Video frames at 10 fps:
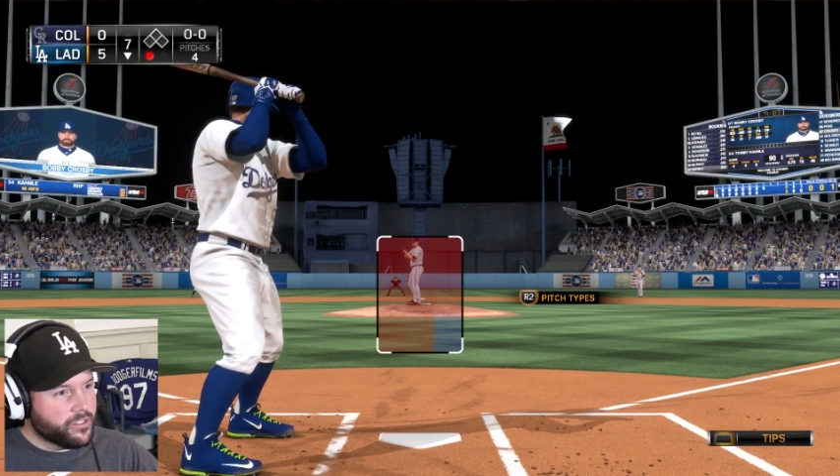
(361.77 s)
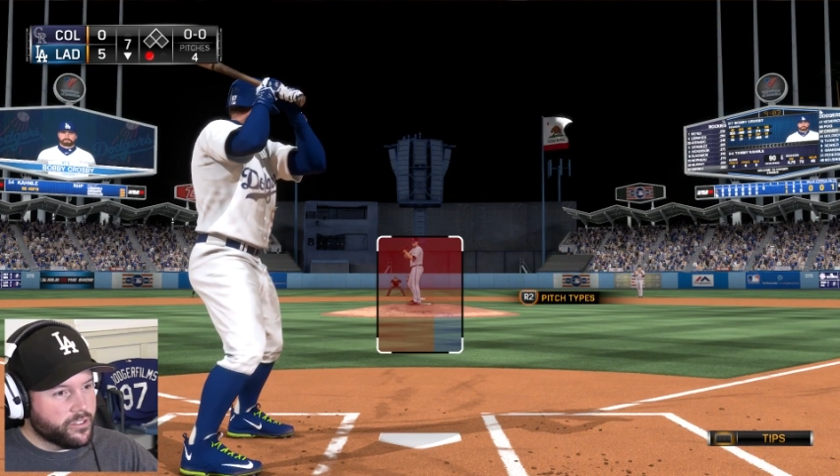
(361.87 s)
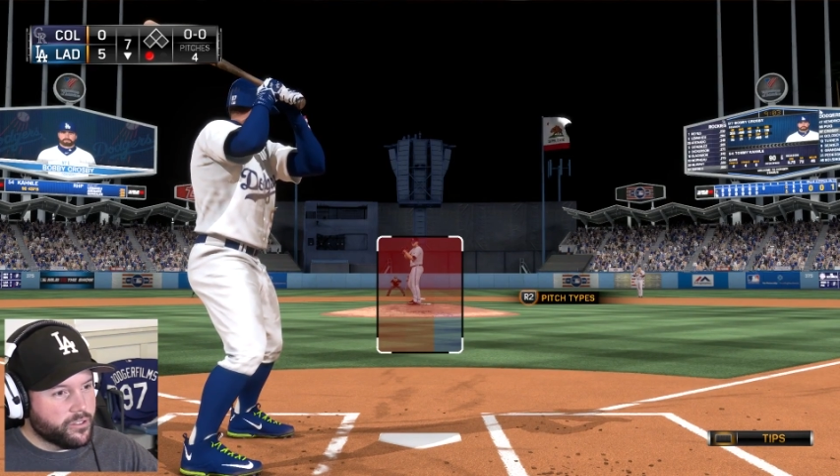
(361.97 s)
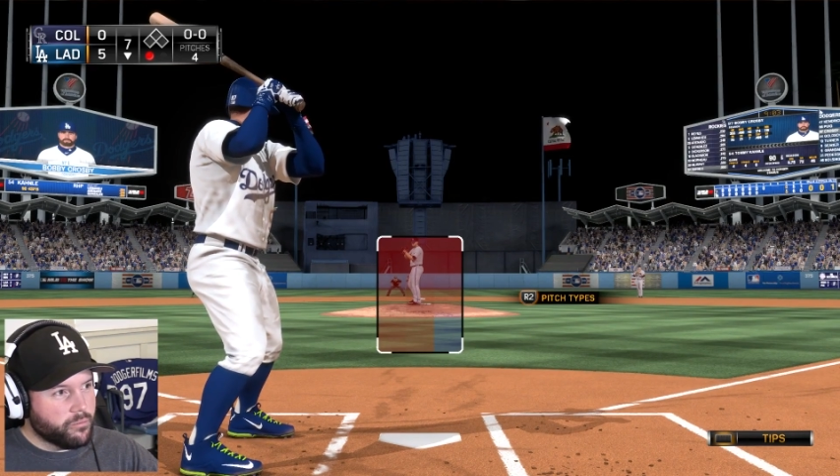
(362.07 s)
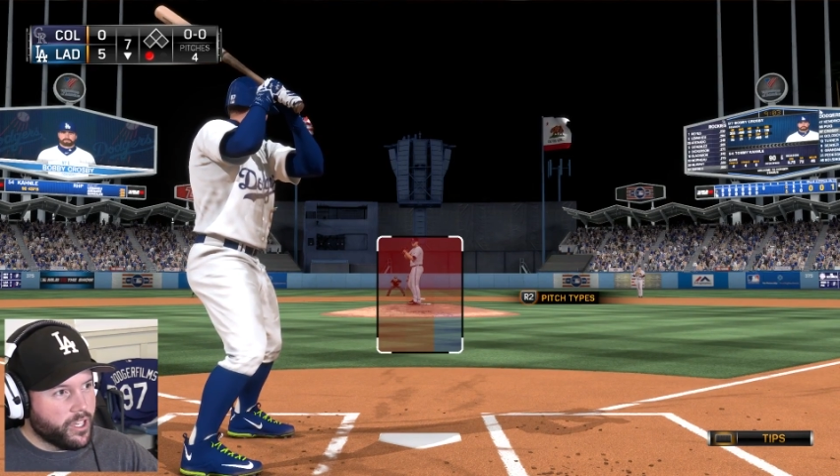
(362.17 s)

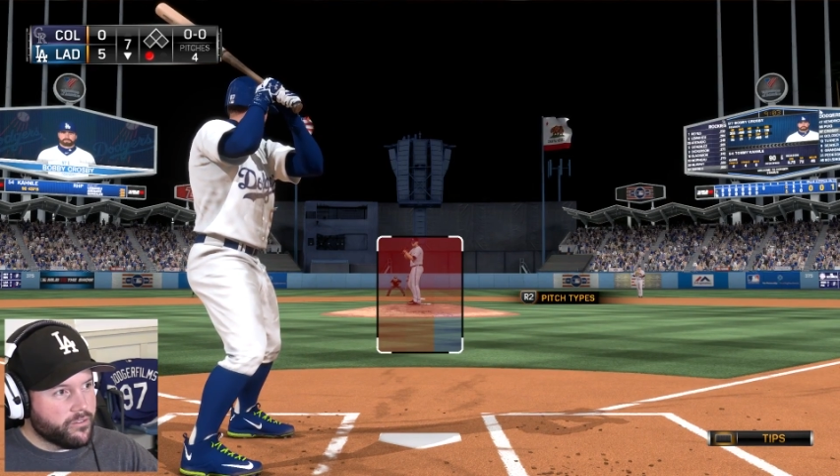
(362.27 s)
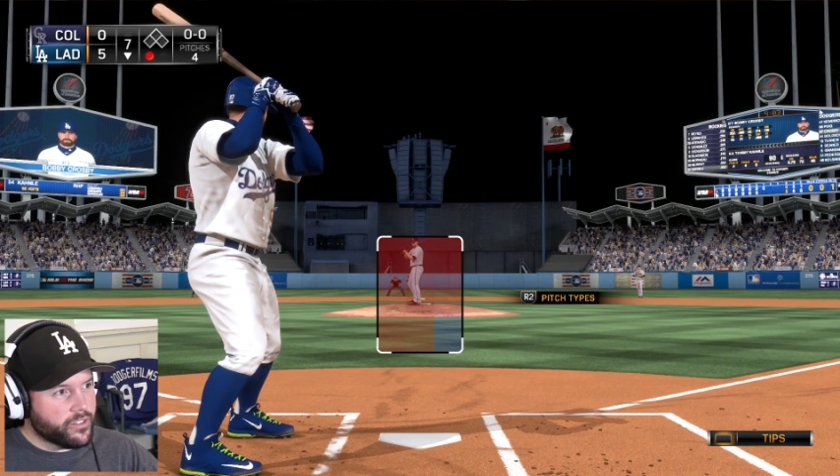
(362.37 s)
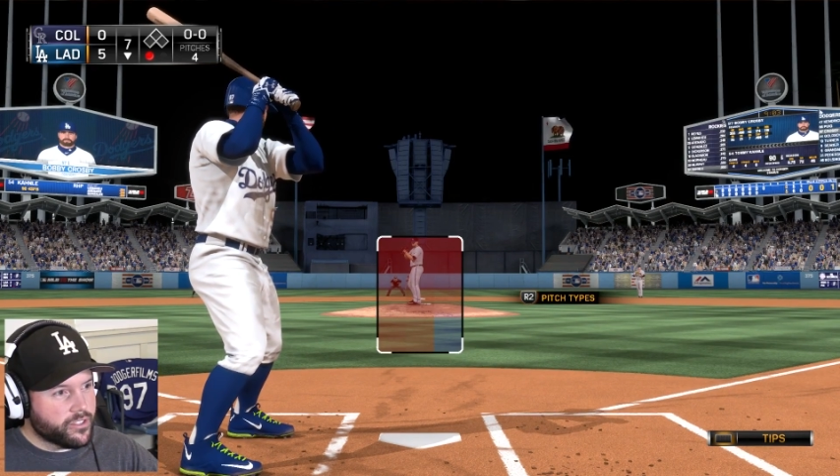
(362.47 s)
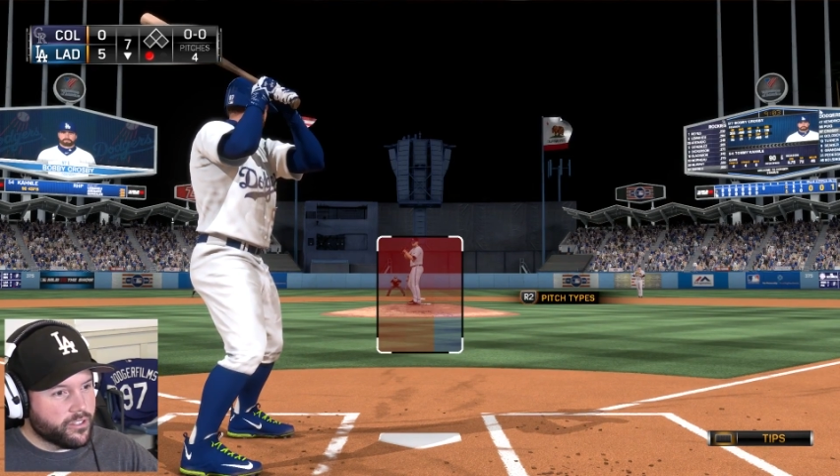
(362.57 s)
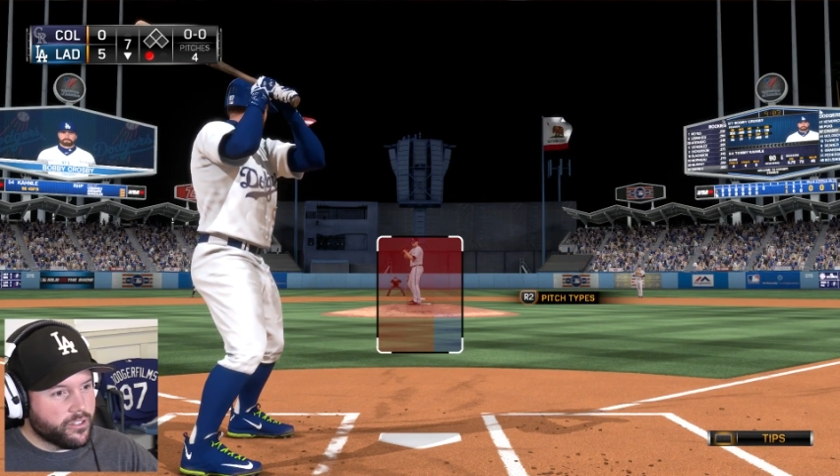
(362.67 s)
to Matt
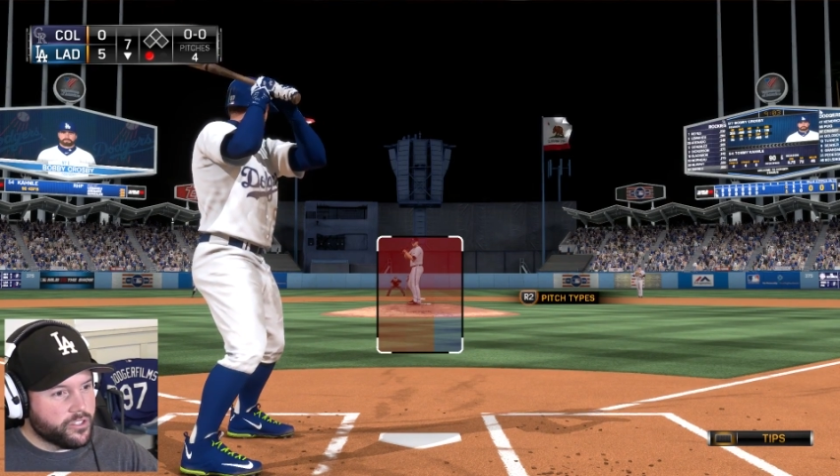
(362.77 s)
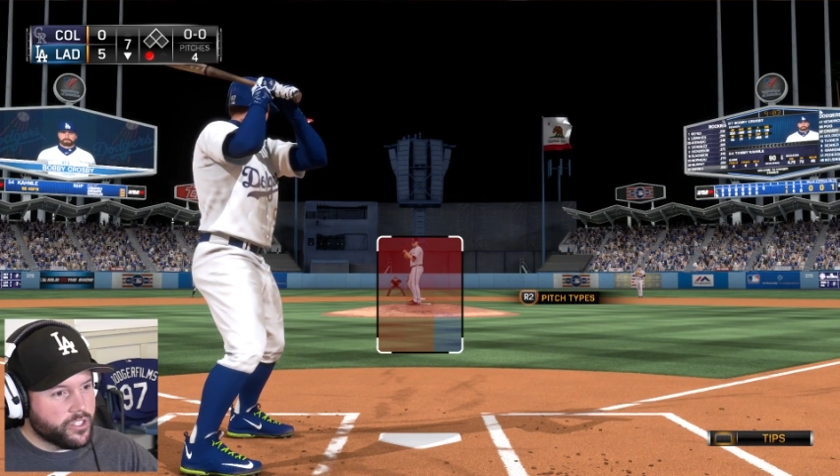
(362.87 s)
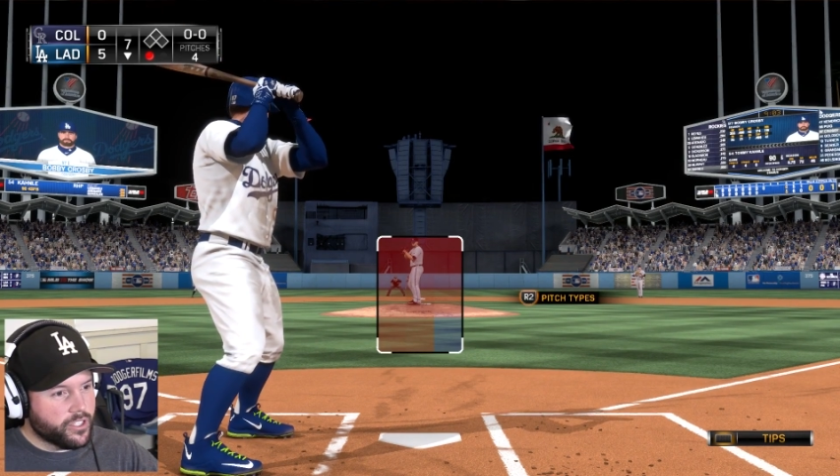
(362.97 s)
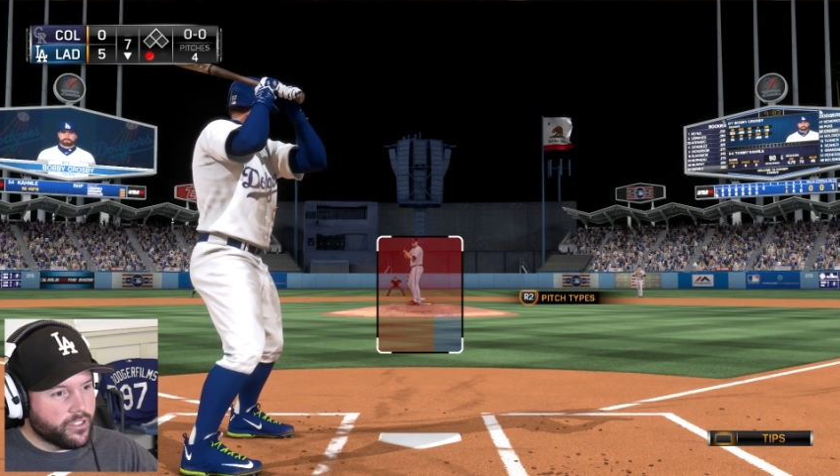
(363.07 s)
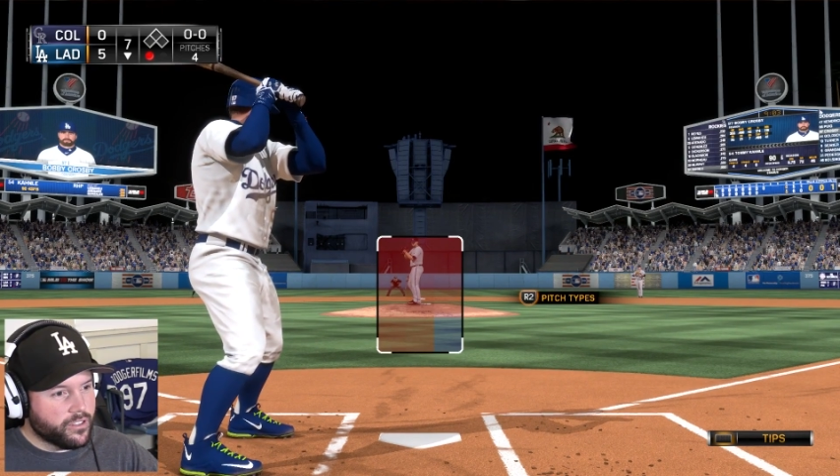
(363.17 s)
this
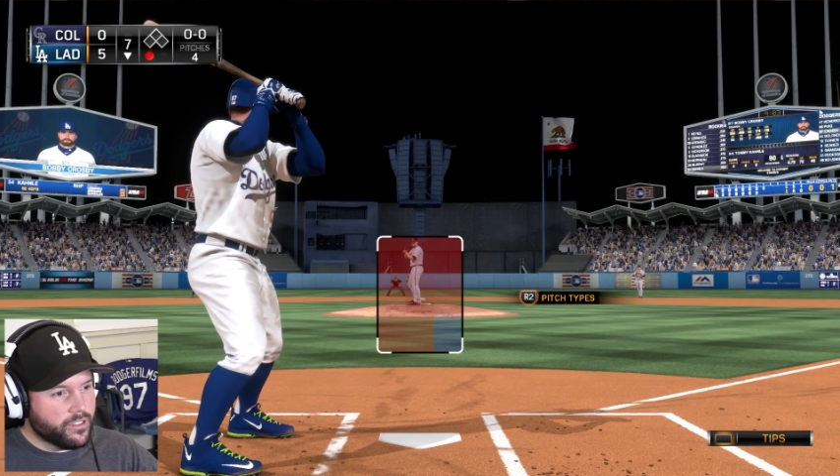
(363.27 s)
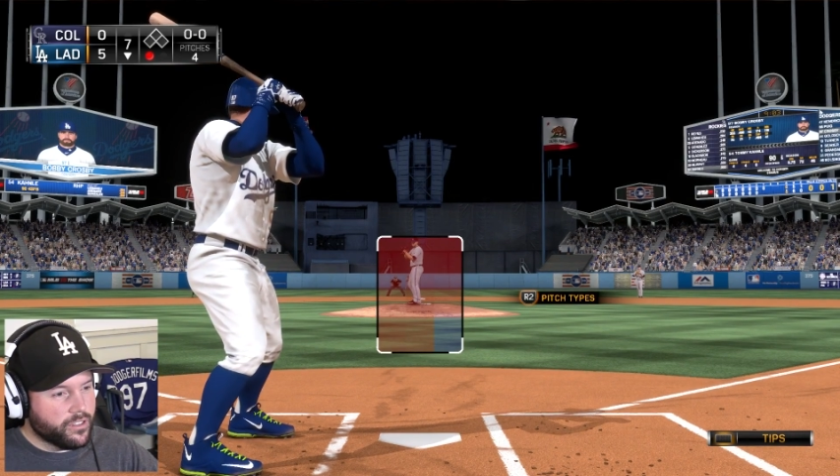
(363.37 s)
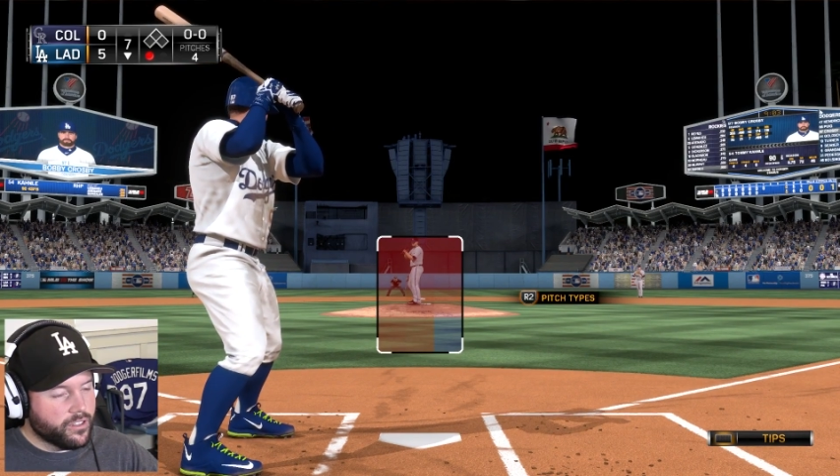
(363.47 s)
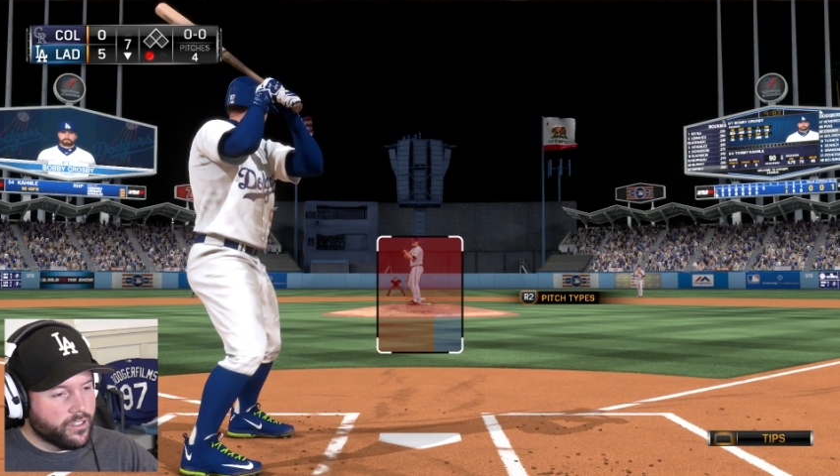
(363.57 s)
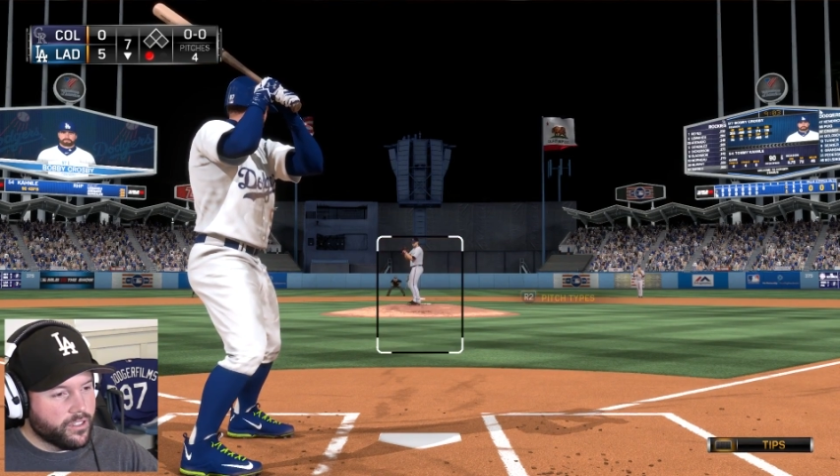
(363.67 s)
homer that
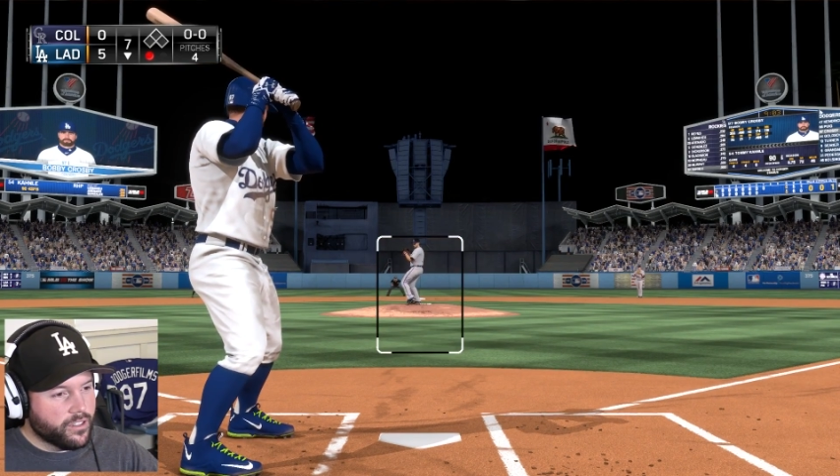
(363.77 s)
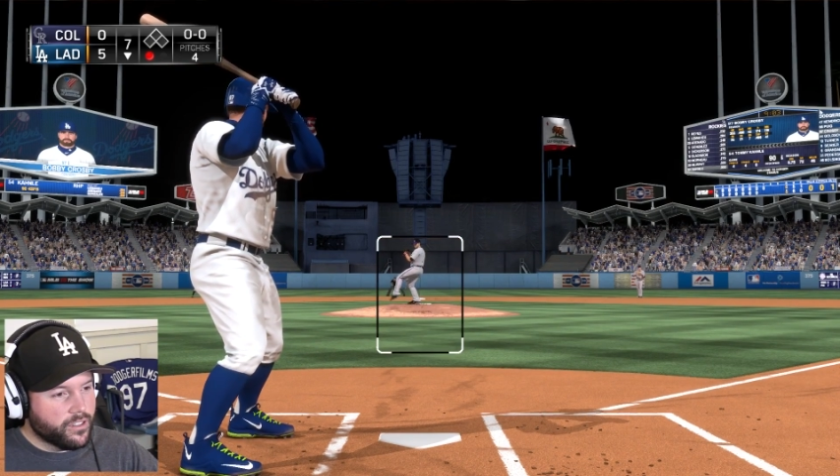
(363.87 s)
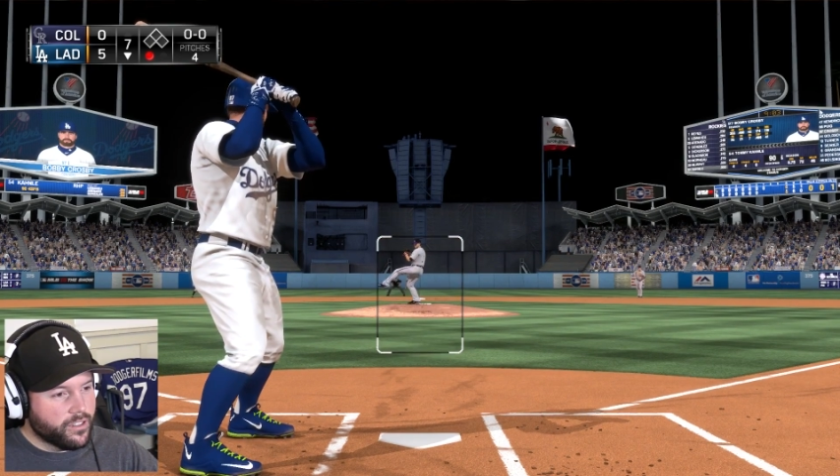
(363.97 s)
was a big